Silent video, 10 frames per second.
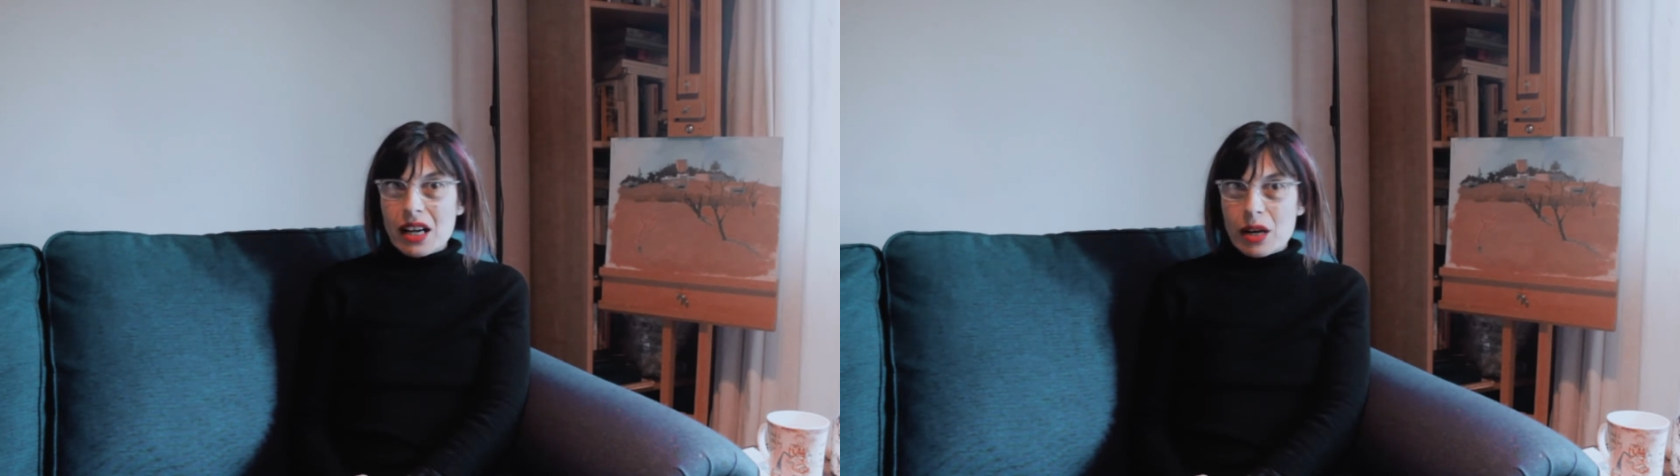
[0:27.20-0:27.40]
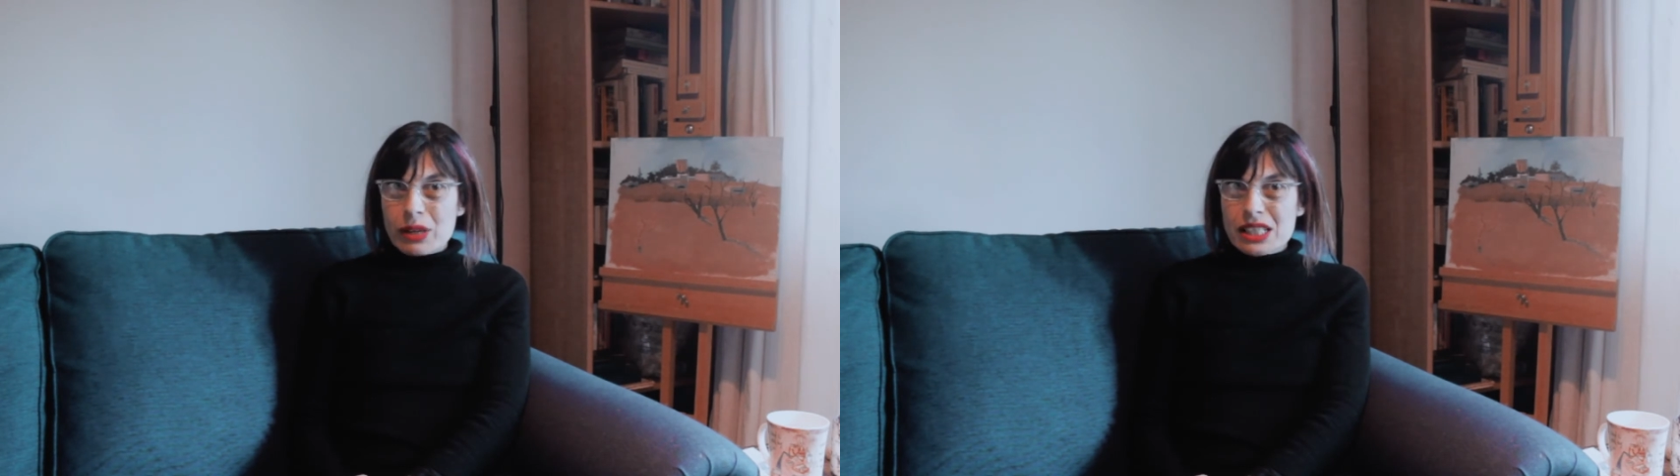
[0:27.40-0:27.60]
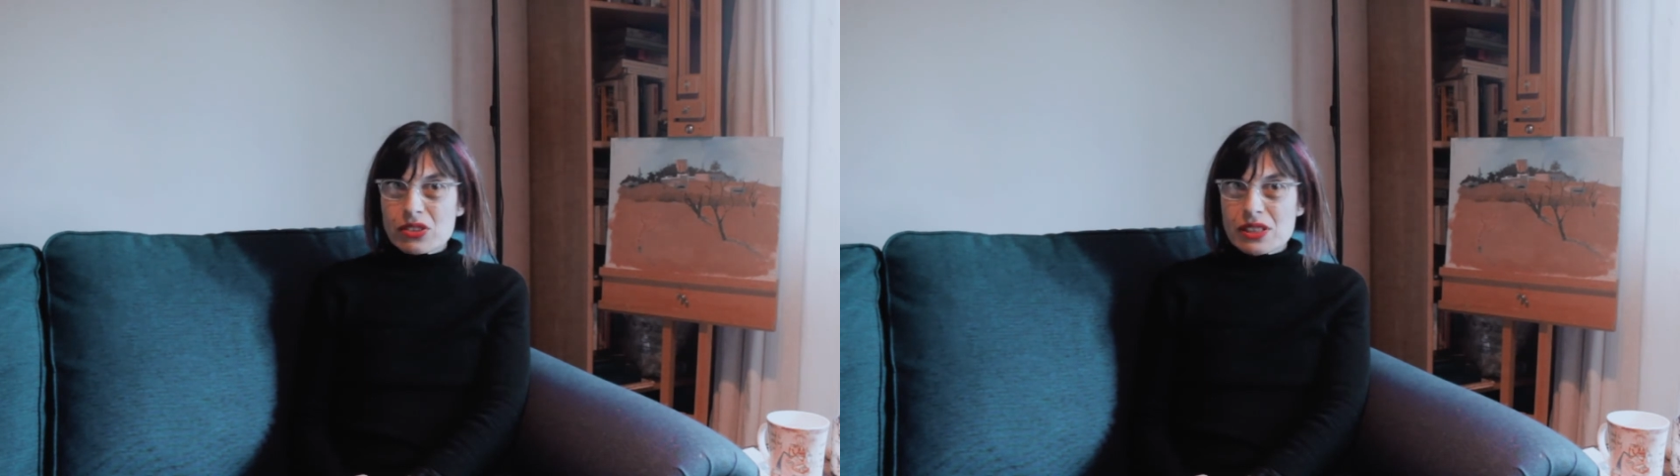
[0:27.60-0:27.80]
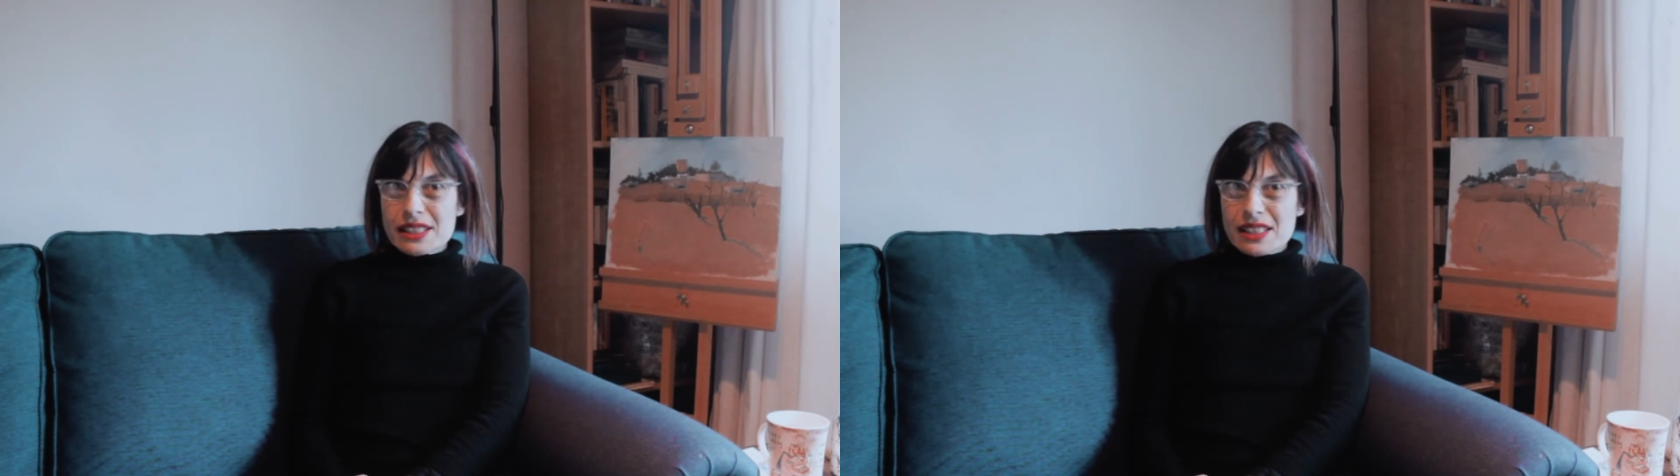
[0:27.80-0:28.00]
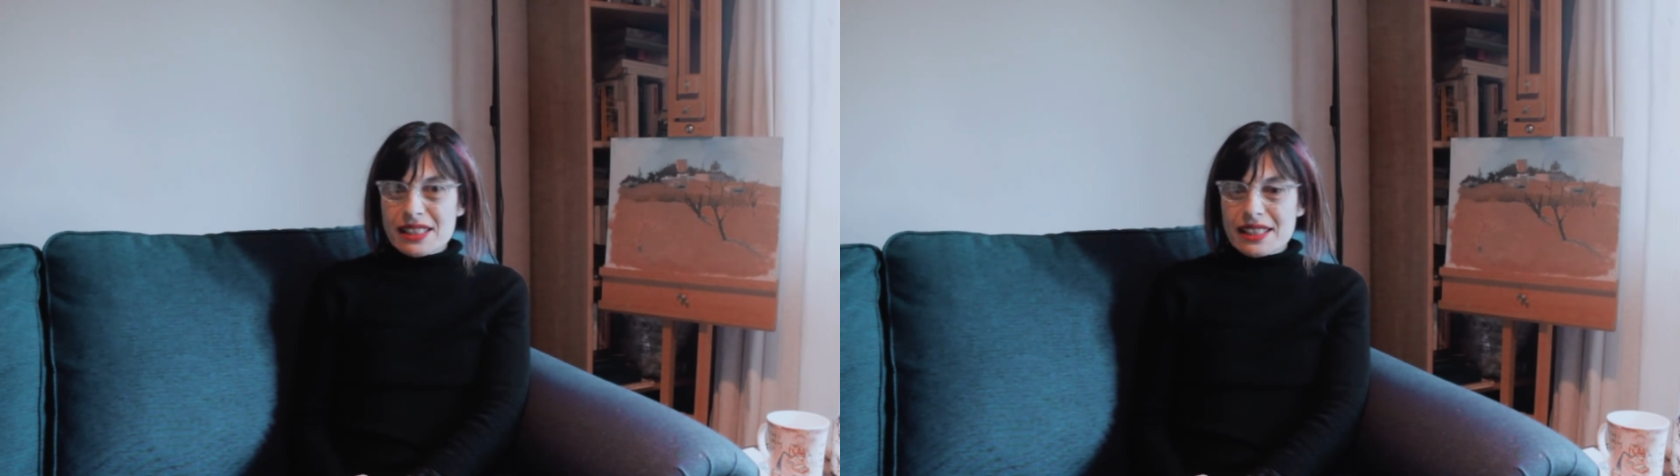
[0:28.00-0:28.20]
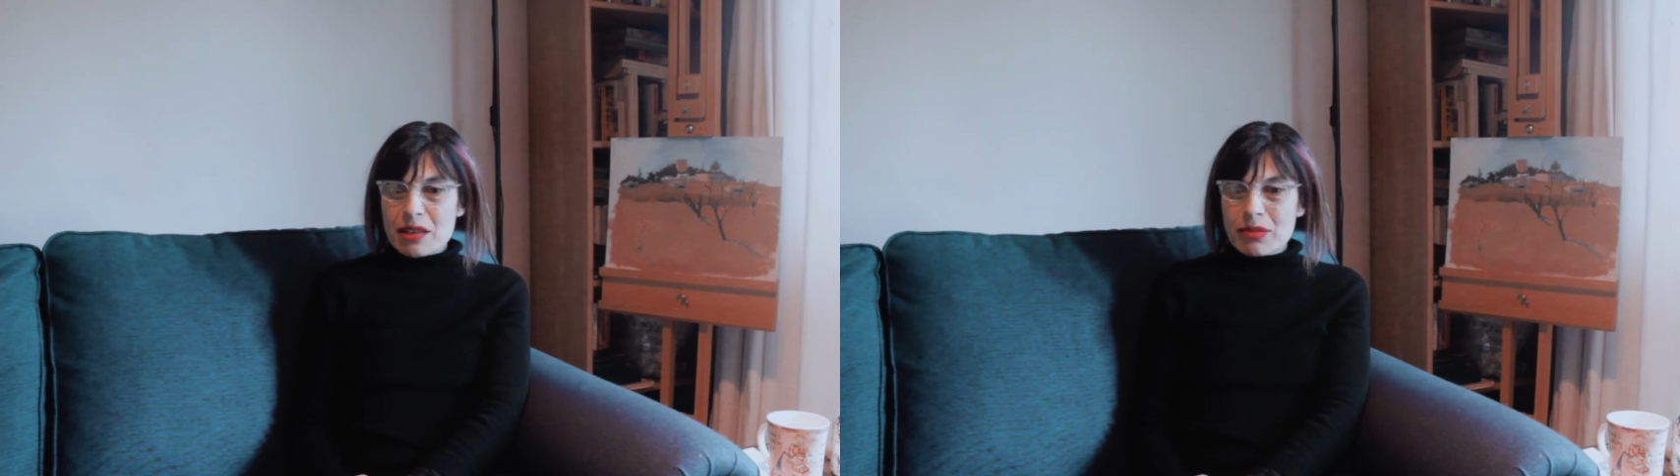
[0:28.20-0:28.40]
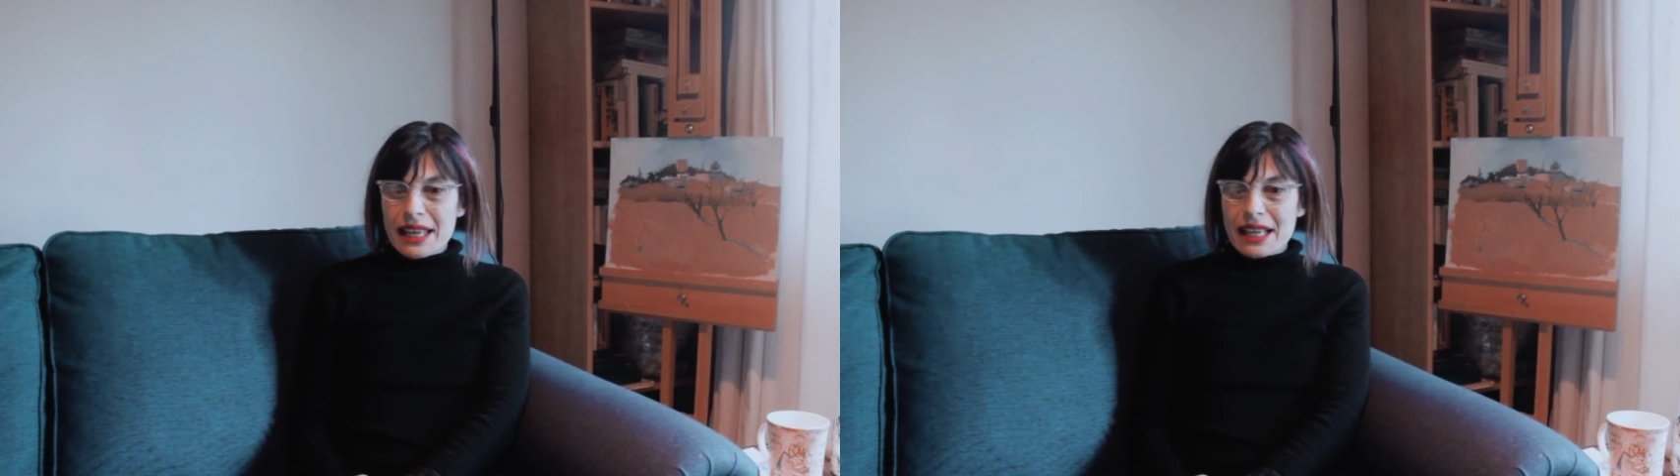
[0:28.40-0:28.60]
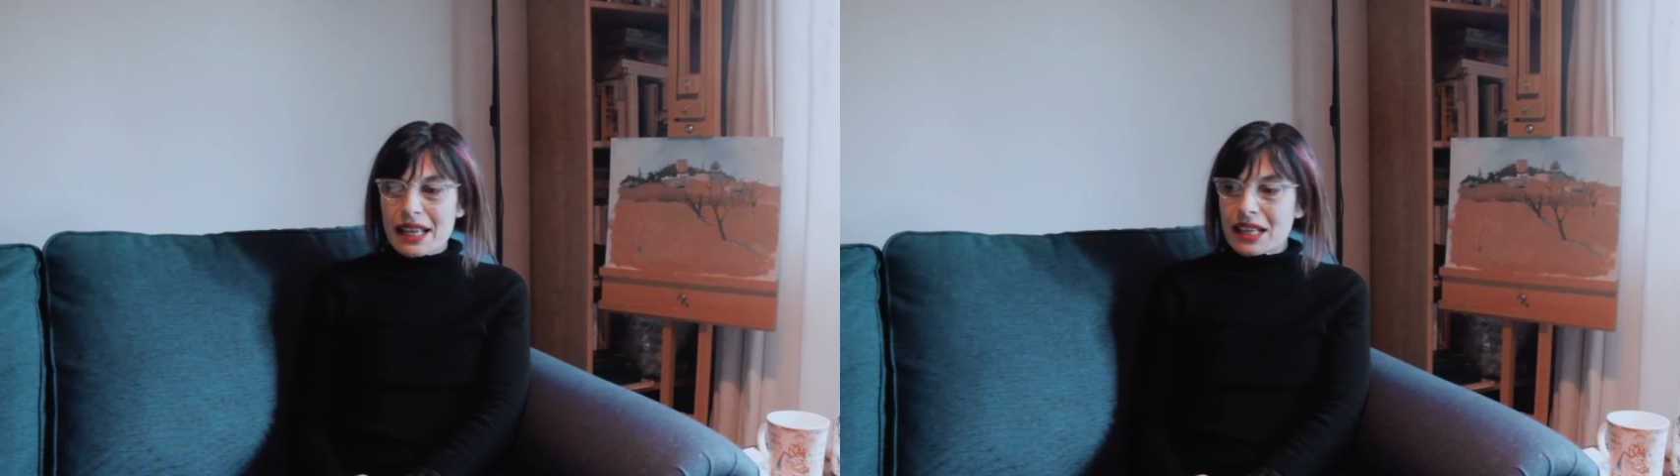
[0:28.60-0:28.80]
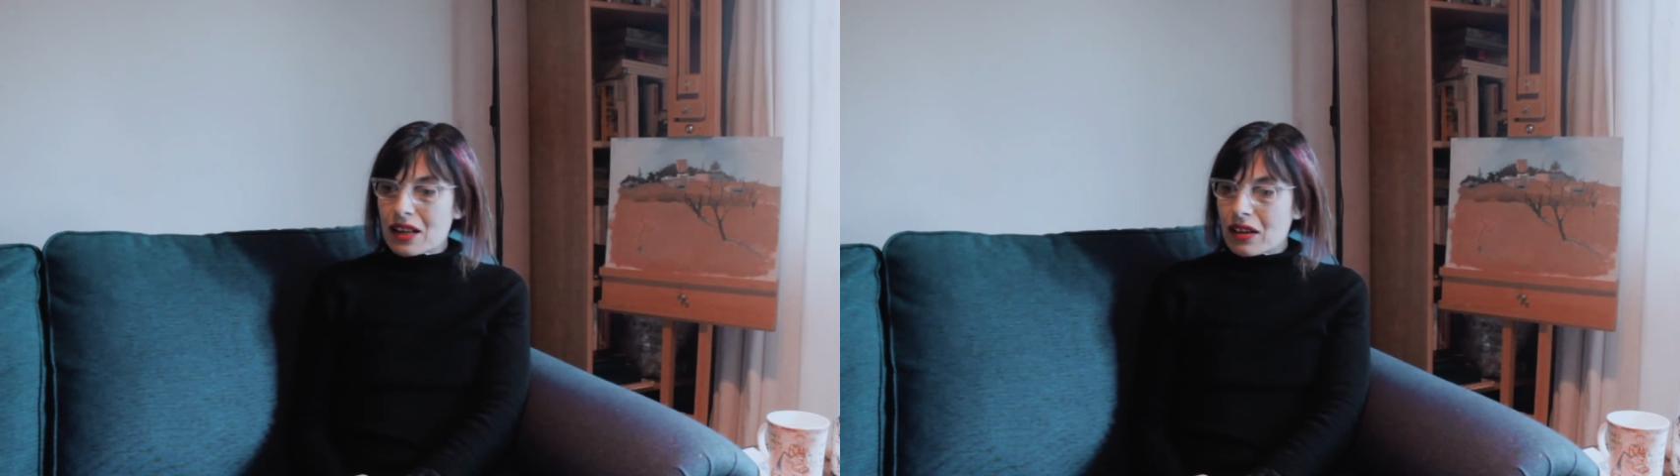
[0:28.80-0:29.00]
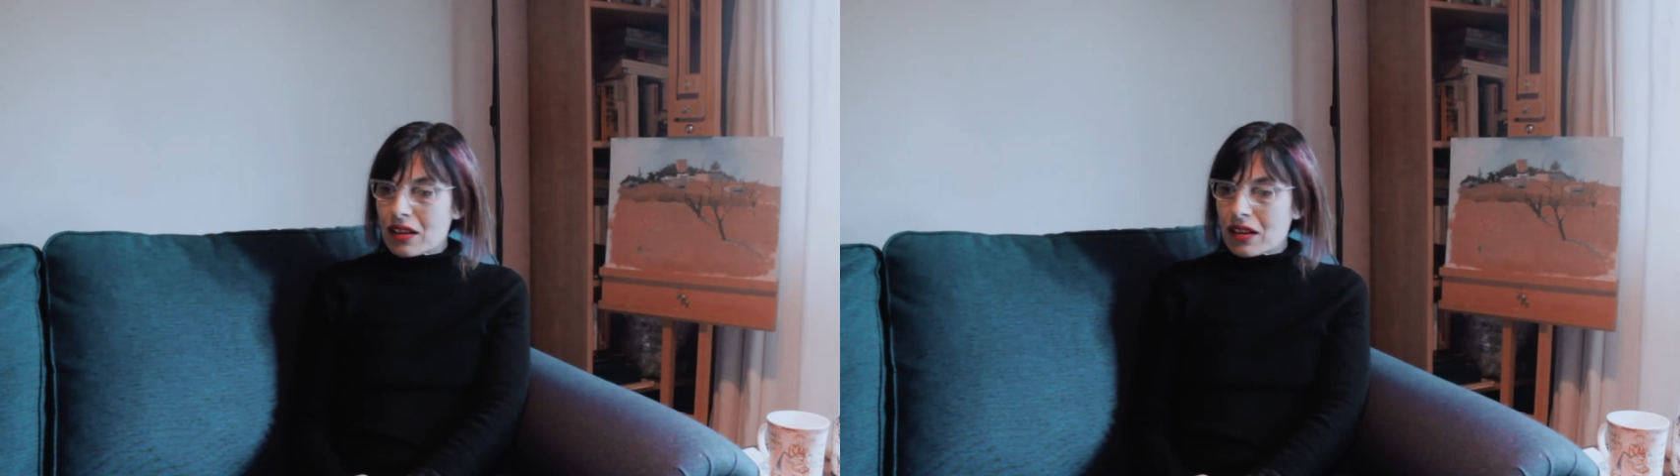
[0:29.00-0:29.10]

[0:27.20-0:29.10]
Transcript: I went on to study an MA in